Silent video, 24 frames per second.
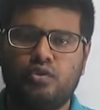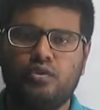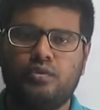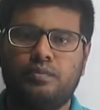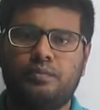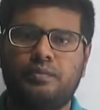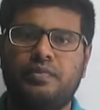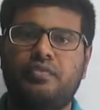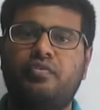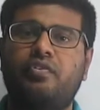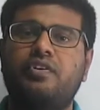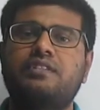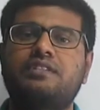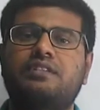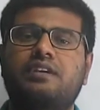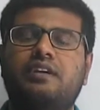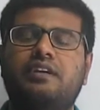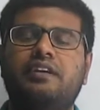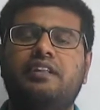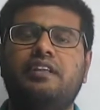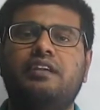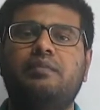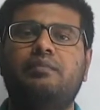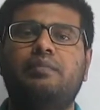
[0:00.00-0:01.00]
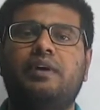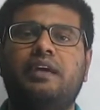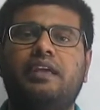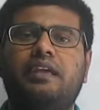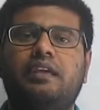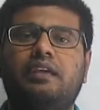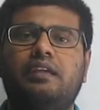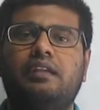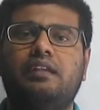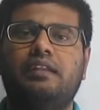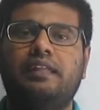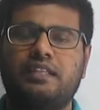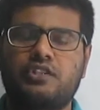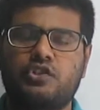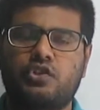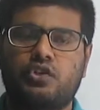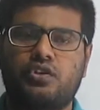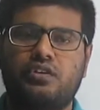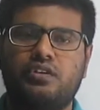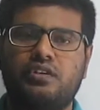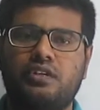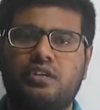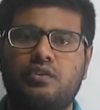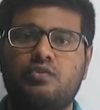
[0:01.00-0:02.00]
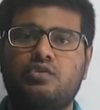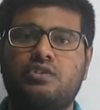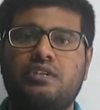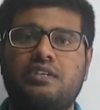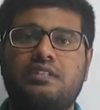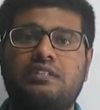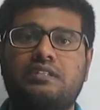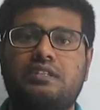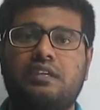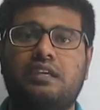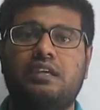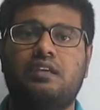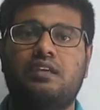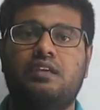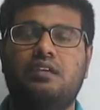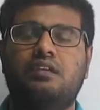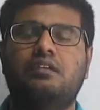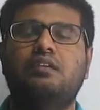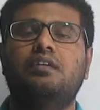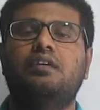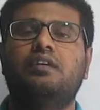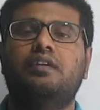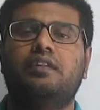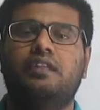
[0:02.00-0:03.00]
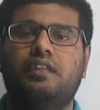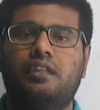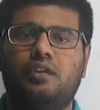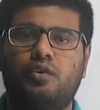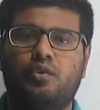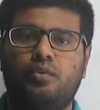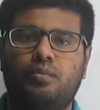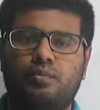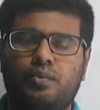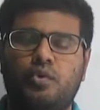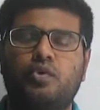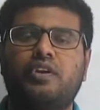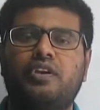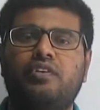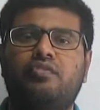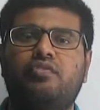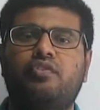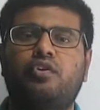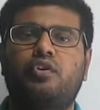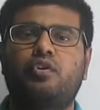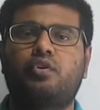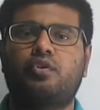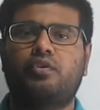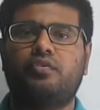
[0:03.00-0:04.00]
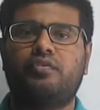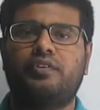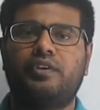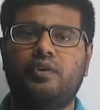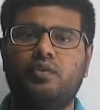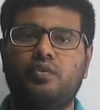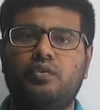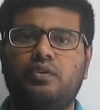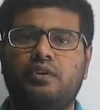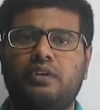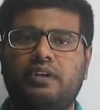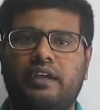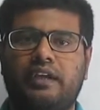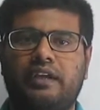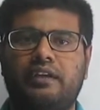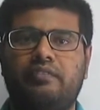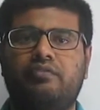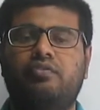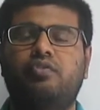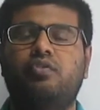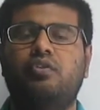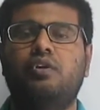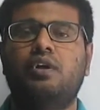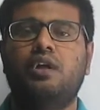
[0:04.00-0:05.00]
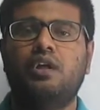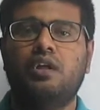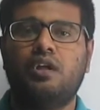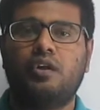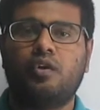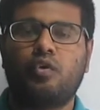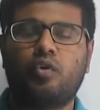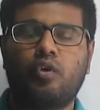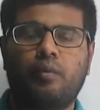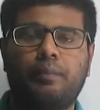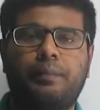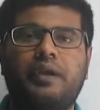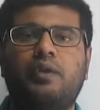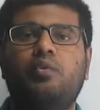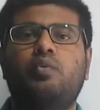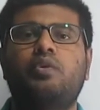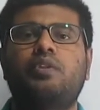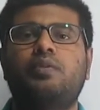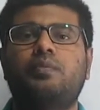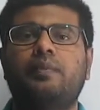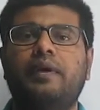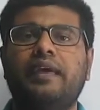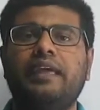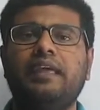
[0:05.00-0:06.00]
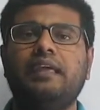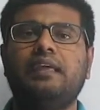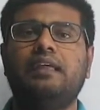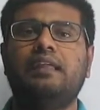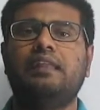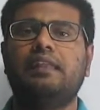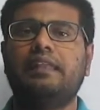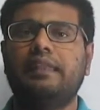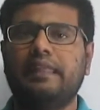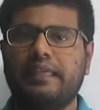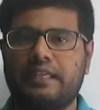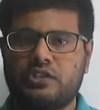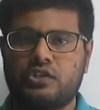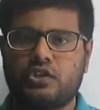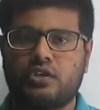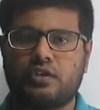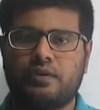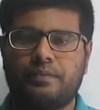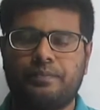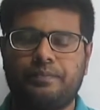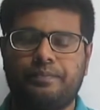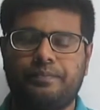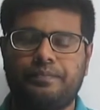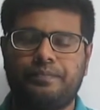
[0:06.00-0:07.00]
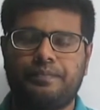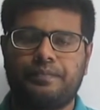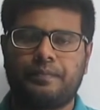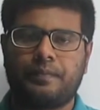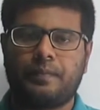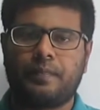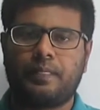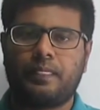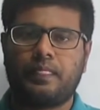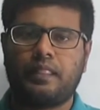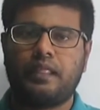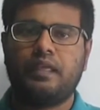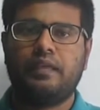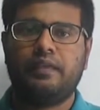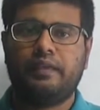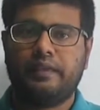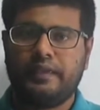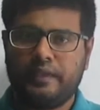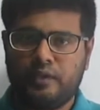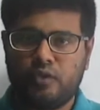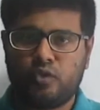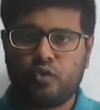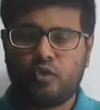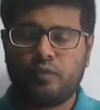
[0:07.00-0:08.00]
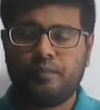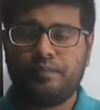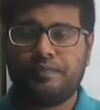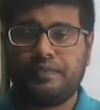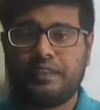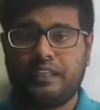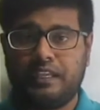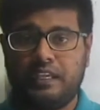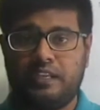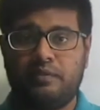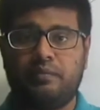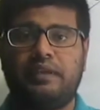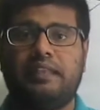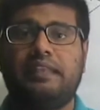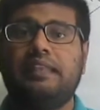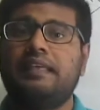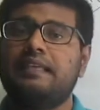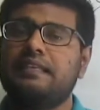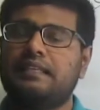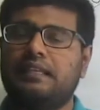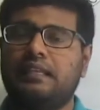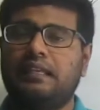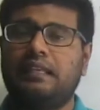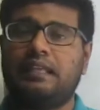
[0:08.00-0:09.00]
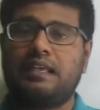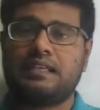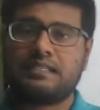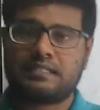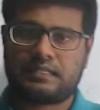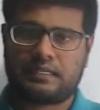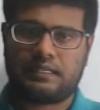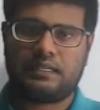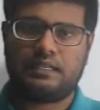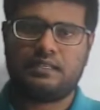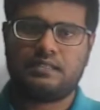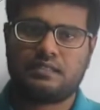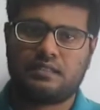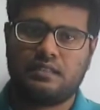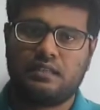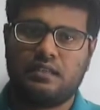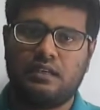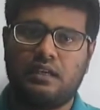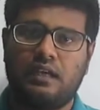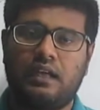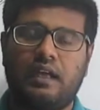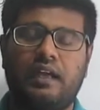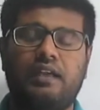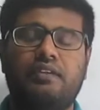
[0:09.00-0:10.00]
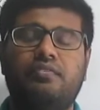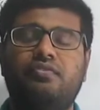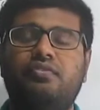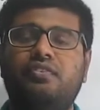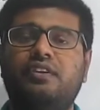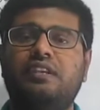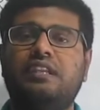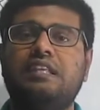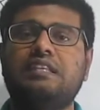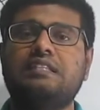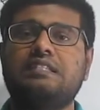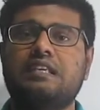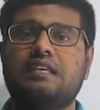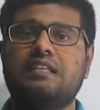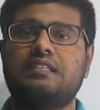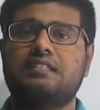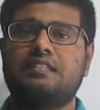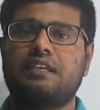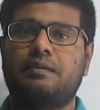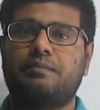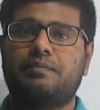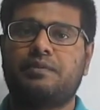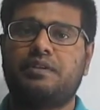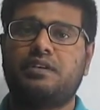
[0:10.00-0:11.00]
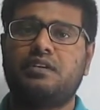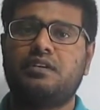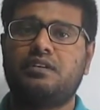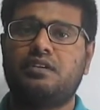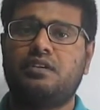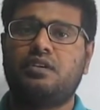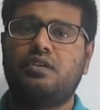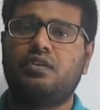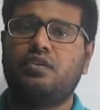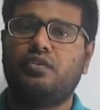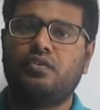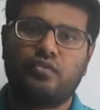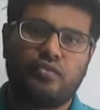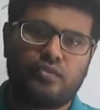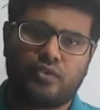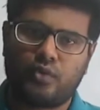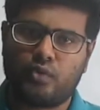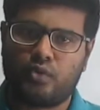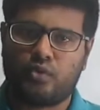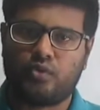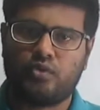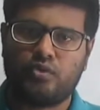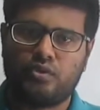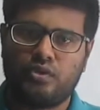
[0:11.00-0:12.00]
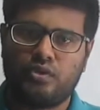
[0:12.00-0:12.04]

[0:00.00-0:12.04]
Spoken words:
Before starting my lecture, you just take your book in front of you and compare with my lecture. In my last class, I finished chapter 4.